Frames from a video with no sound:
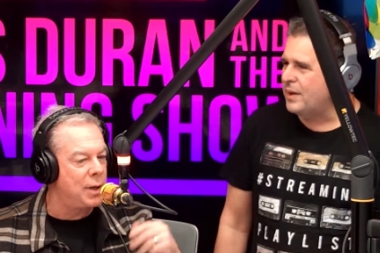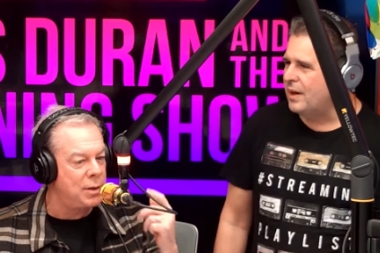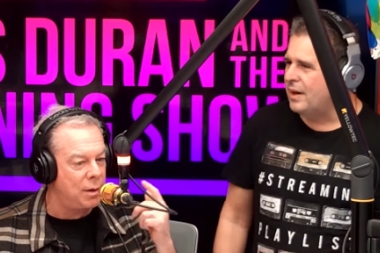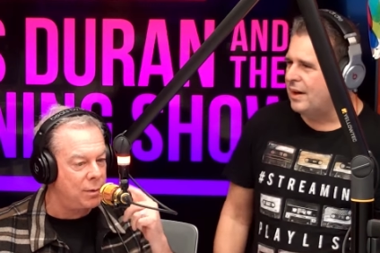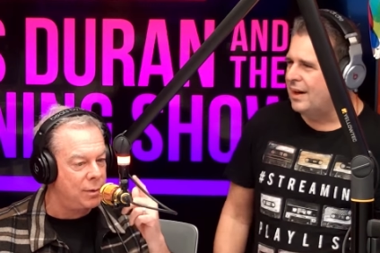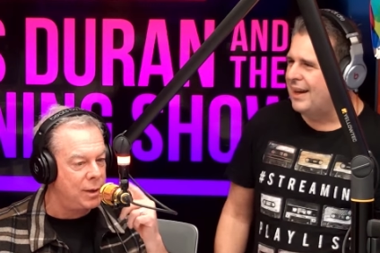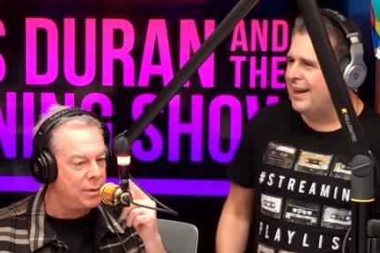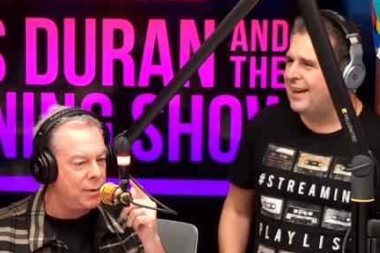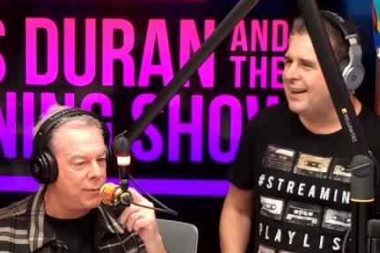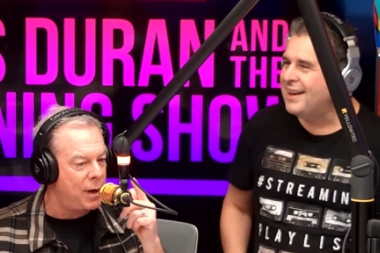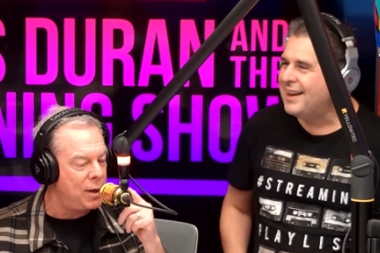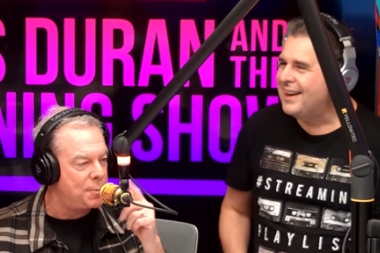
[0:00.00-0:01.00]
Speaker 1: These are these are
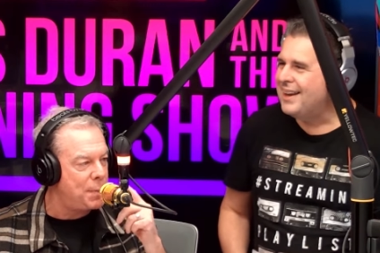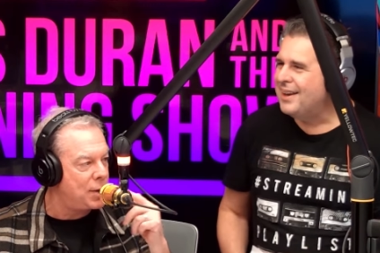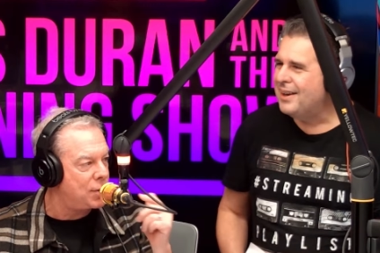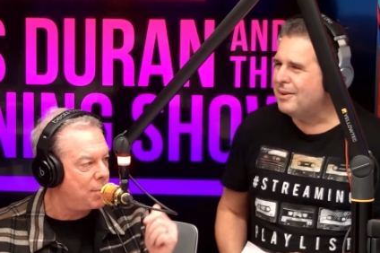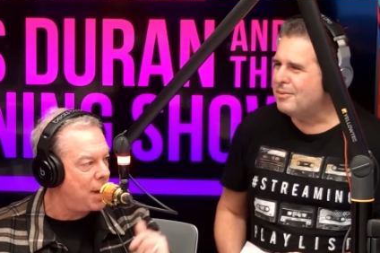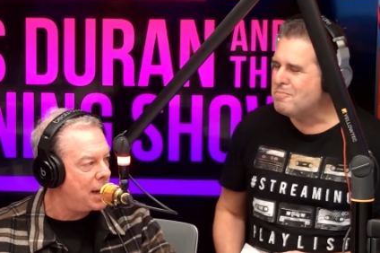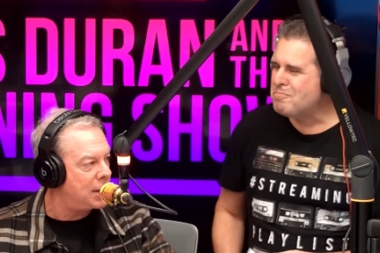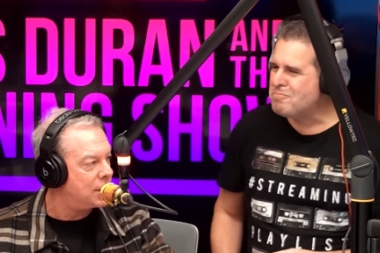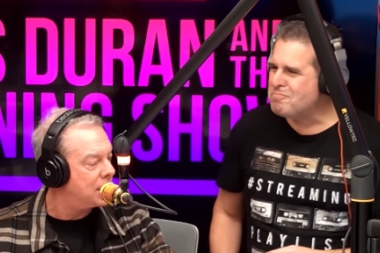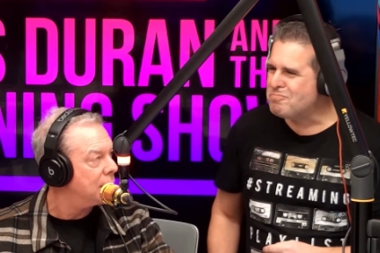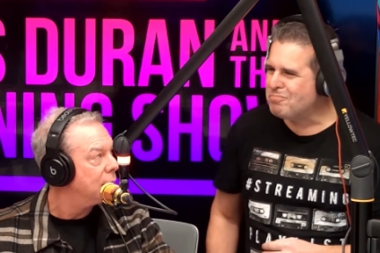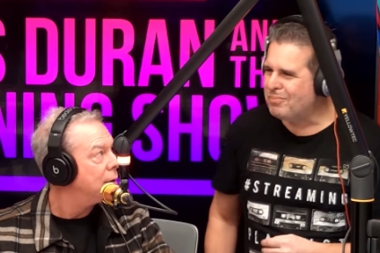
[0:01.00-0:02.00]
very special mics.
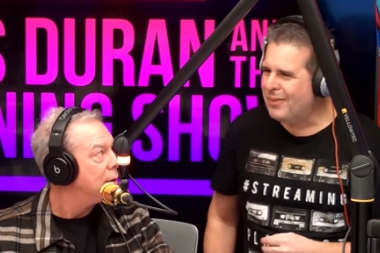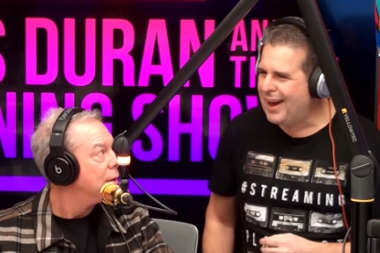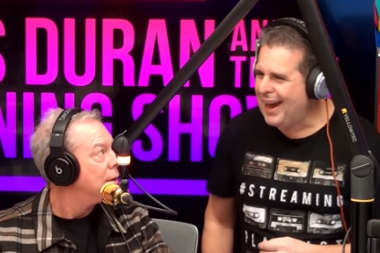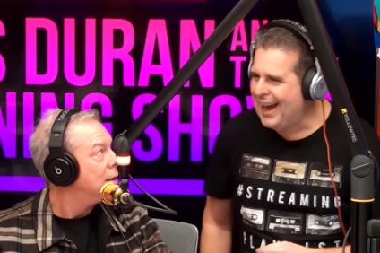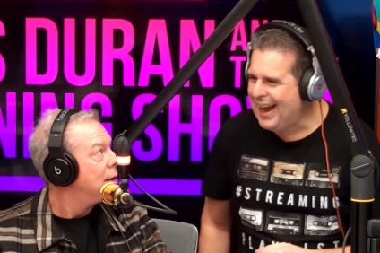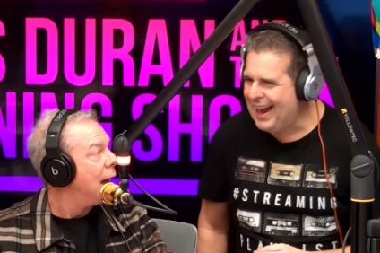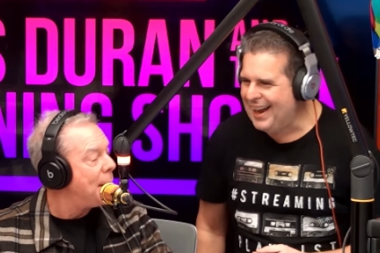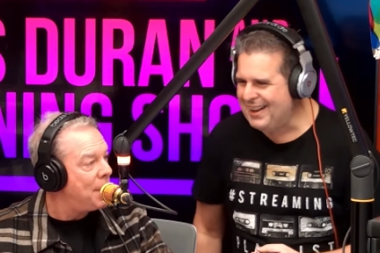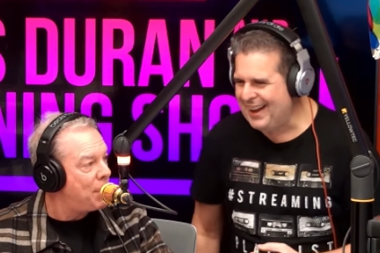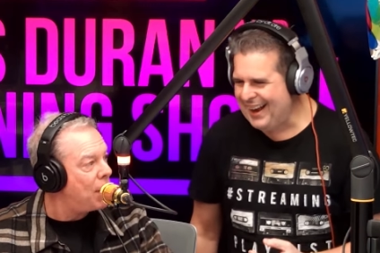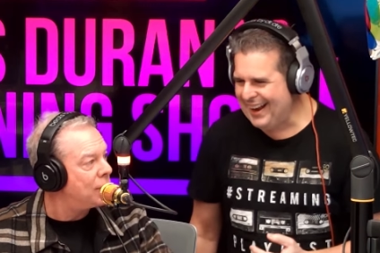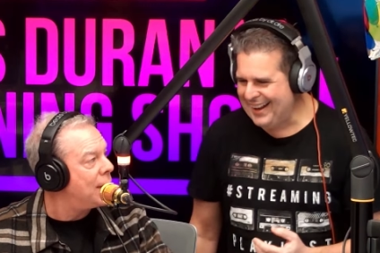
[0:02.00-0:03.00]
Yeah, they are. Happy
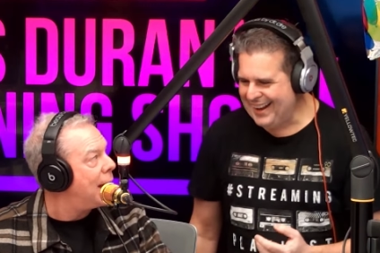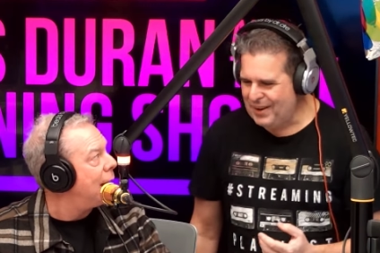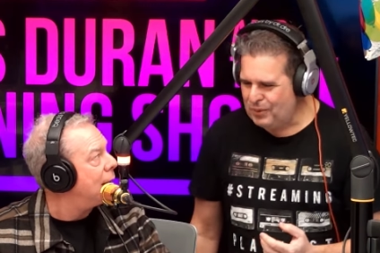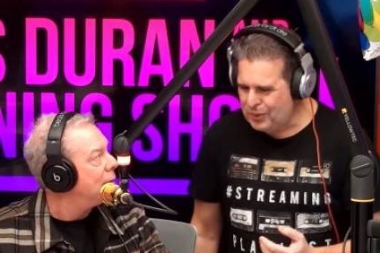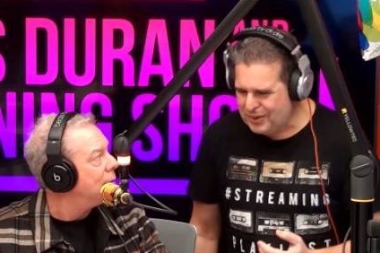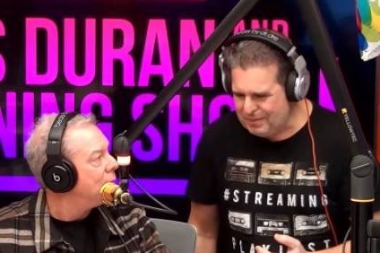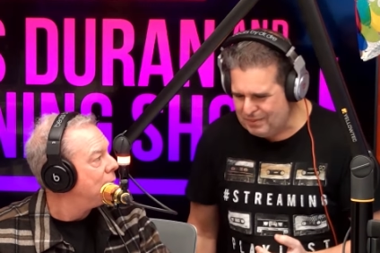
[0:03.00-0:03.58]
birthday birthday.